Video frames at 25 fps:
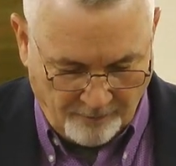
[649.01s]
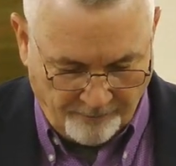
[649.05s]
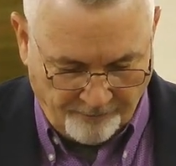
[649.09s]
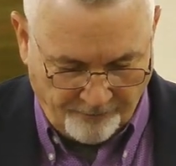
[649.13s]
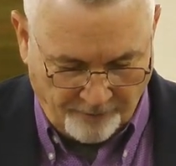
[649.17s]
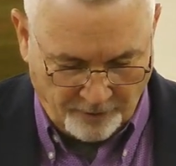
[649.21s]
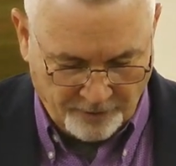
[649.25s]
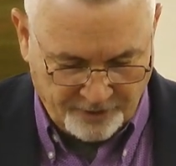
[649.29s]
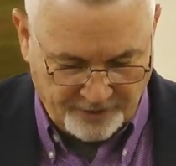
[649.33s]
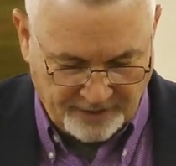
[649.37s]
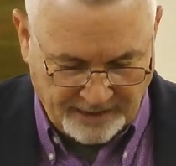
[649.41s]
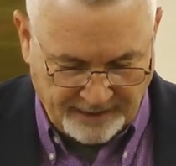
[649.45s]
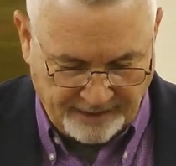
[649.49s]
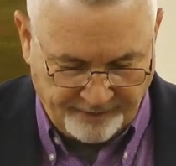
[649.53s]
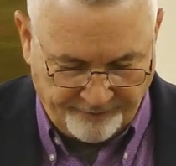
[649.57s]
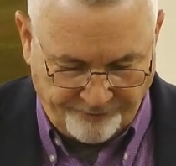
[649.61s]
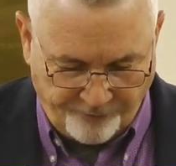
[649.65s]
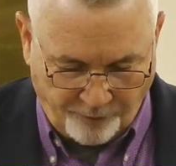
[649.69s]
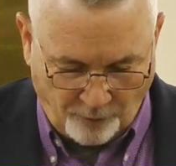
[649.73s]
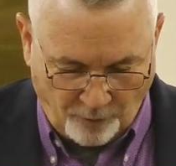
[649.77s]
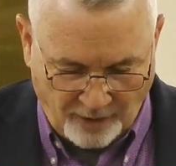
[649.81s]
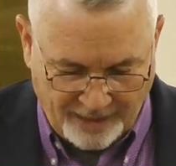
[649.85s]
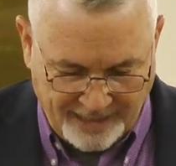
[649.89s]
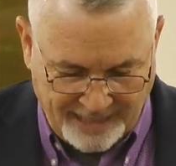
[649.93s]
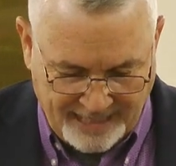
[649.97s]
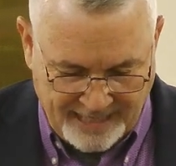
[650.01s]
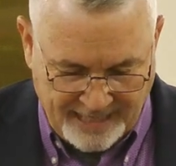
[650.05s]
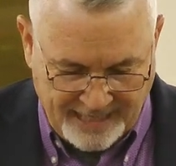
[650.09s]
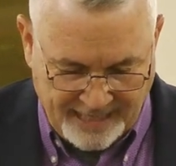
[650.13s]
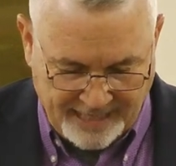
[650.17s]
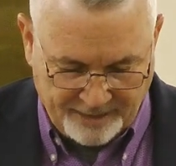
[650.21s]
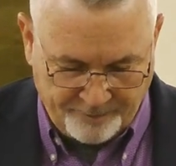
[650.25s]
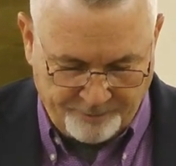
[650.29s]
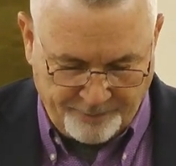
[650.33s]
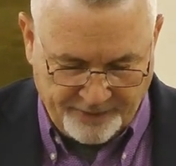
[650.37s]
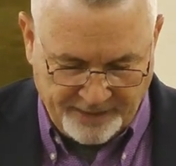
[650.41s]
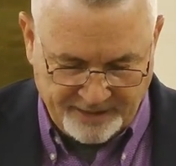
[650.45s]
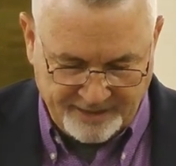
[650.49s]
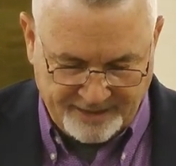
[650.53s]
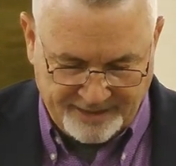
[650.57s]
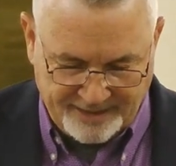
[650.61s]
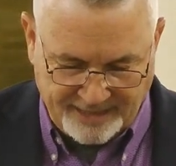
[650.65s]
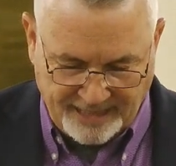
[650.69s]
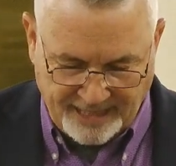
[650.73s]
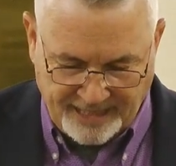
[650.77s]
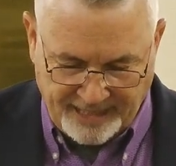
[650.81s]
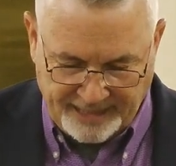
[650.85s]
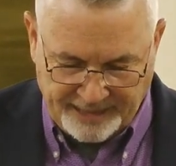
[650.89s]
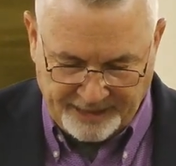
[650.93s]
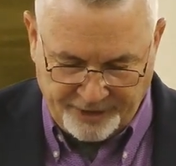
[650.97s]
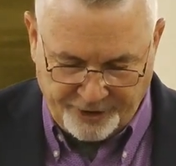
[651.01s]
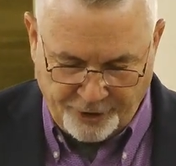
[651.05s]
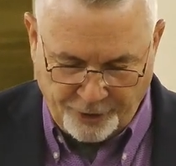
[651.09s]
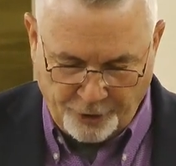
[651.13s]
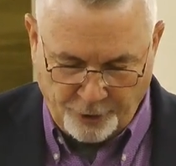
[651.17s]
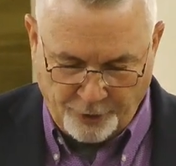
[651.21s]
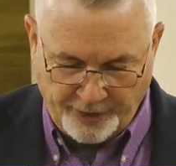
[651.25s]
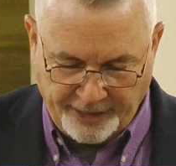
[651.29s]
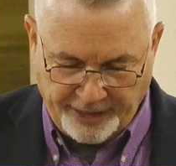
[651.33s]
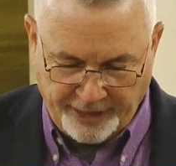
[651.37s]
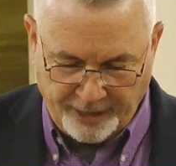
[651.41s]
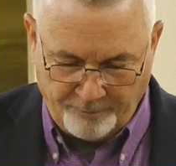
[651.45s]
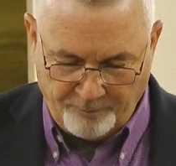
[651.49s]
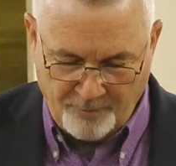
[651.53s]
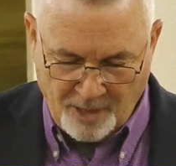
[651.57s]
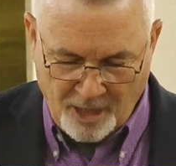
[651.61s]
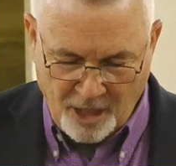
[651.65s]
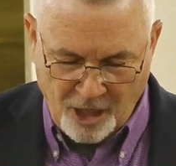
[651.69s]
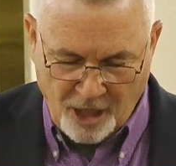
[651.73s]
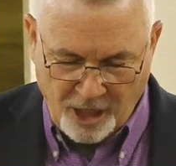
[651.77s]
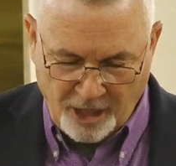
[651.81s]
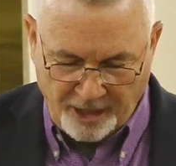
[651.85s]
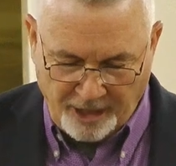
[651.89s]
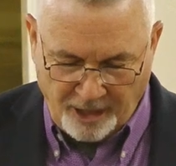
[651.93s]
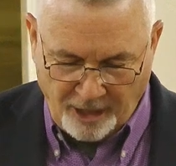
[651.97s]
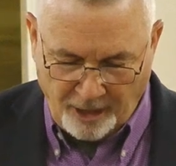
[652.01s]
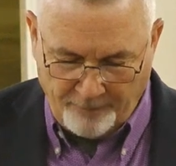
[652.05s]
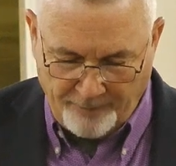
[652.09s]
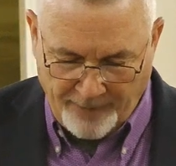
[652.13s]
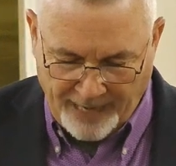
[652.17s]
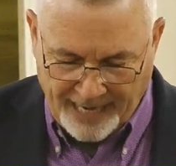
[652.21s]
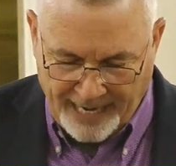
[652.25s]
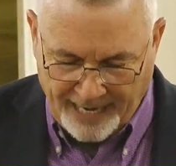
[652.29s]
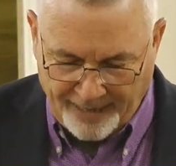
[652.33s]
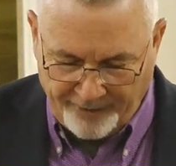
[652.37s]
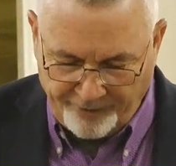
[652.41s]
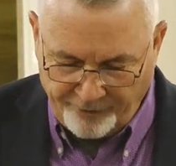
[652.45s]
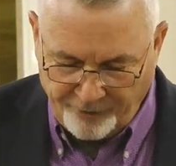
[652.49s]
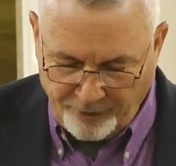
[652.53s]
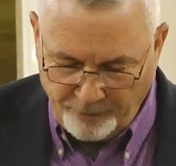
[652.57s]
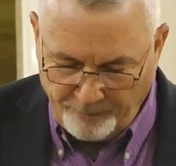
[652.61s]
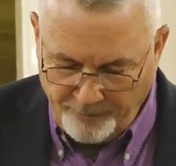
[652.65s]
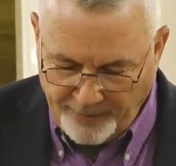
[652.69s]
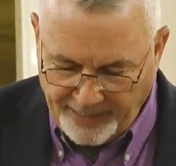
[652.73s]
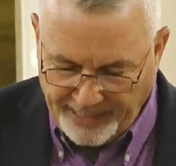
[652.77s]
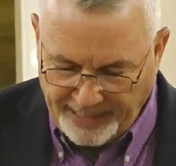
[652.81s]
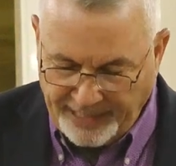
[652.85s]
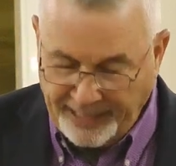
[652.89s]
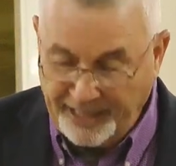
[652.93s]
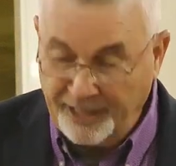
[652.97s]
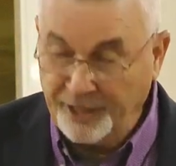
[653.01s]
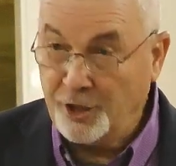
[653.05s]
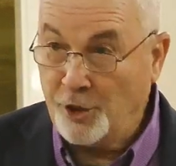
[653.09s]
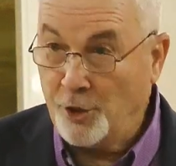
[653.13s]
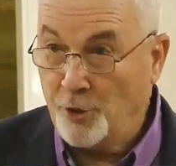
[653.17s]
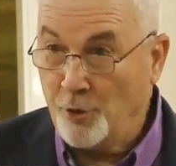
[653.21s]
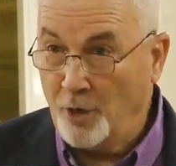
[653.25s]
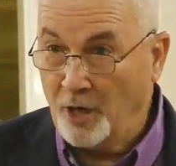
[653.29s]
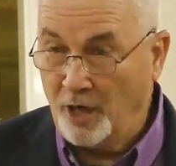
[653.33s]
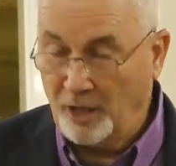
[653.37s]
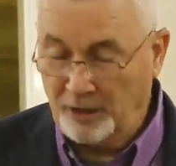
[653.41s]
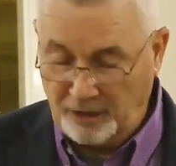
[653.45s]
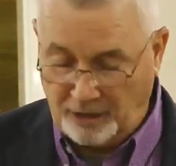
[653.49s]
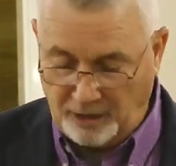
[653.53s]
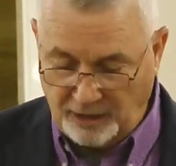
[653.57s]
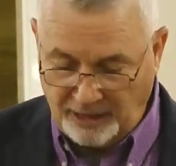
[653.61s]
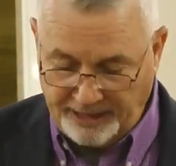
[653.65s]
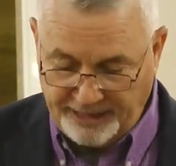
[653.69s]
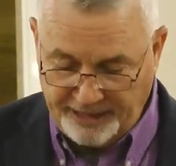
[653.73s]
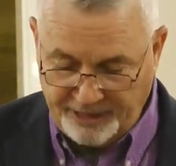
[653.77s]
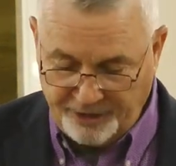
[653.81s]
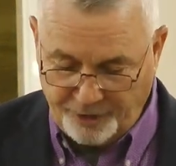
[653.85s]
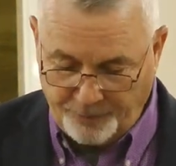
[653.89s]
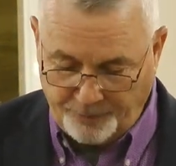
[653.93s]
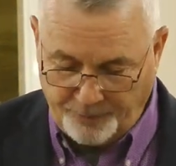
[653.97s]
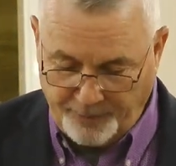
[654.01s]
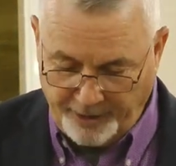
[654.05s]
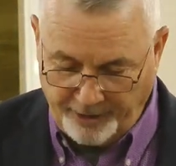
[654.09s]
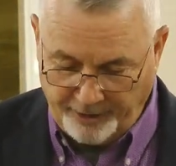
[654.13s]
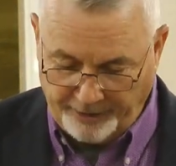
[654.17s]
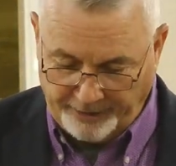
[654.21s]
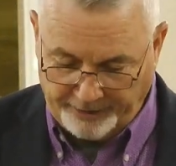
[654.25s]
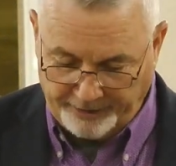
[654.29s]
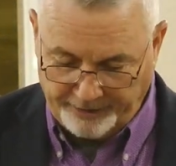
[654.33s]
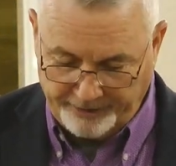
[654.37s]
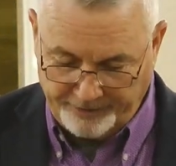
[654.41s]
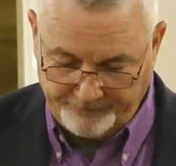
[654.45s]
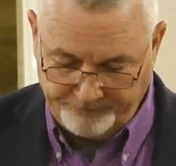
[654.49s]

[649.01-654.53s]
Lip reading: Verse 8, "For he had been saying to him, 'Come out of the man, you unclean spirit.'